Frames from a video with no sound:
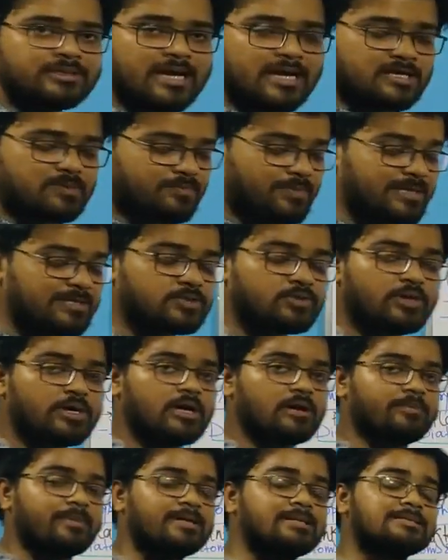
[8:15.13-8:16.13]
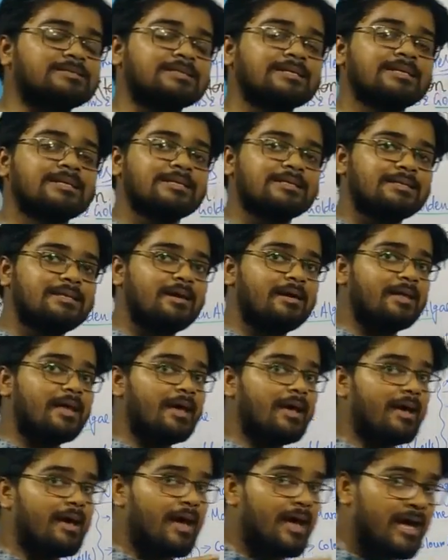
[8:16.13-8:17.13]
That means what happens,
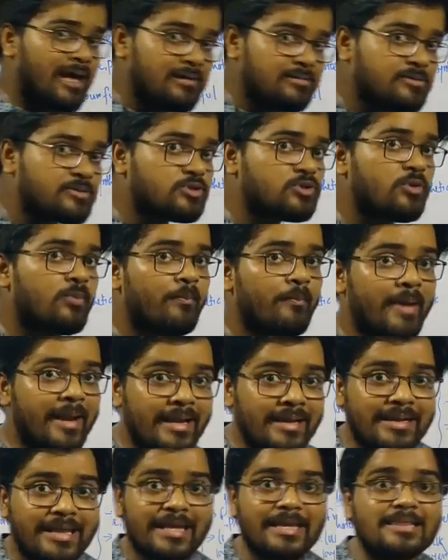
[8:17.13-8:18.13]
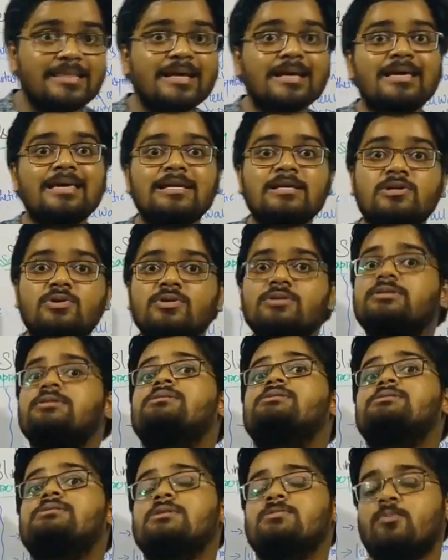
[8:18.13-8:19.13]
they helps to maintain the
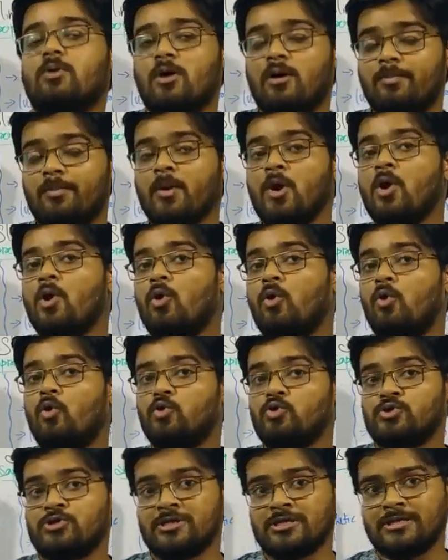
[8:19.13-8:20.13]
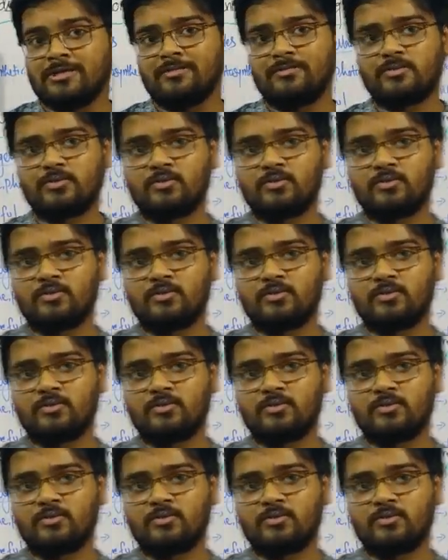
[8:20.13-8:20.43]
ecosystem of ocean.